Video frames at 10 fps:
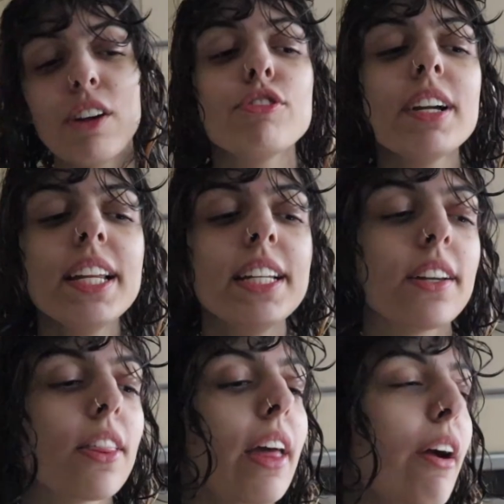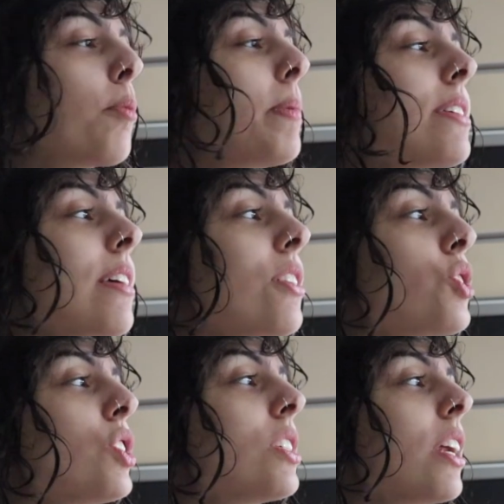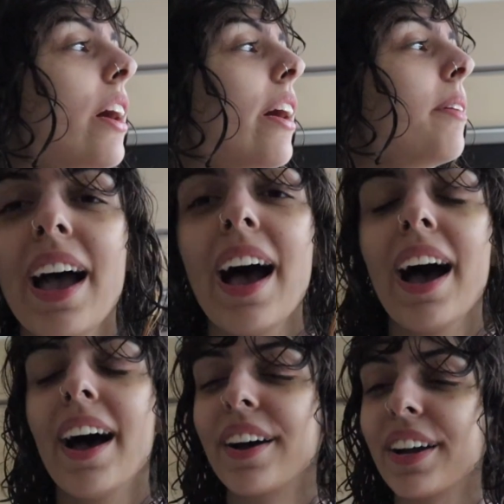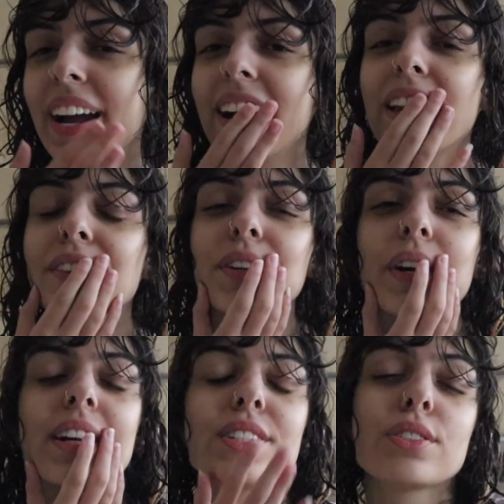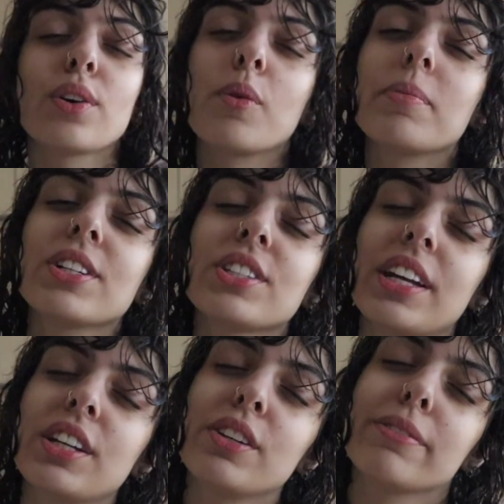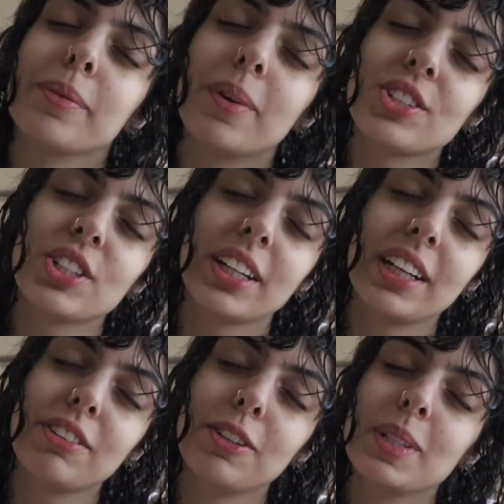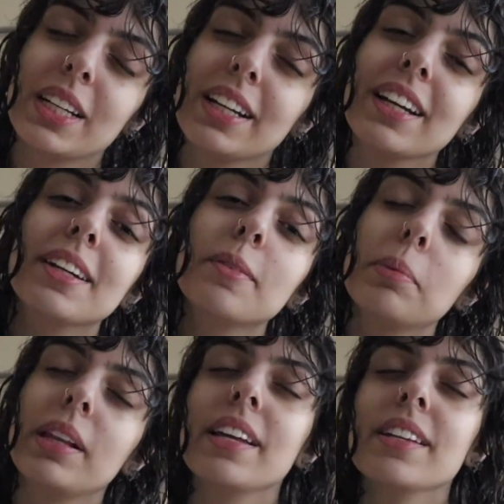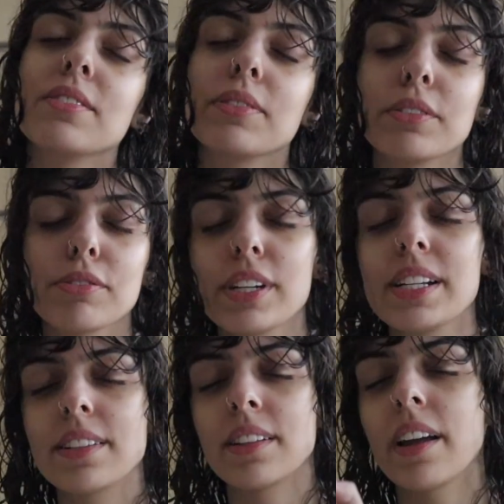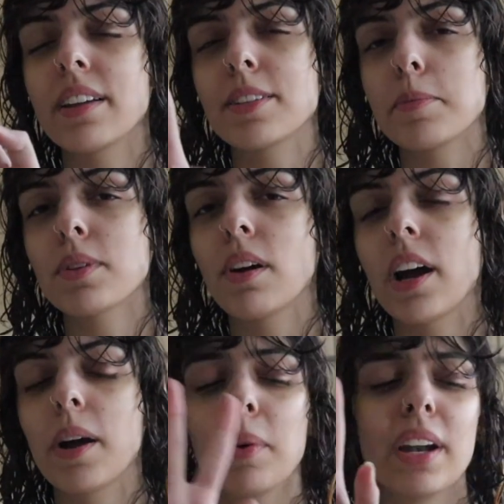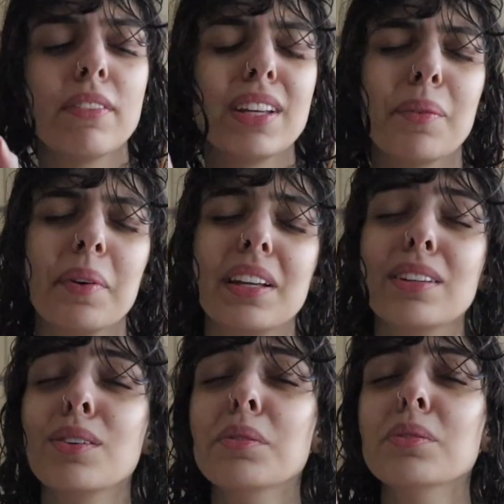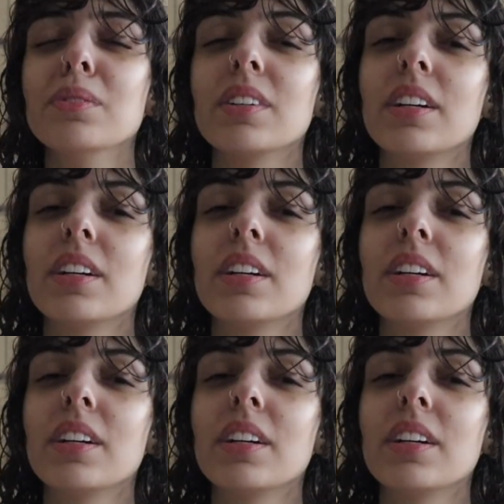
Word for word: I really need a therapy session today. Okay, I love you guys so much. Thank you for watching. If you did, please feel free to like, subscribe, whatever you want to do.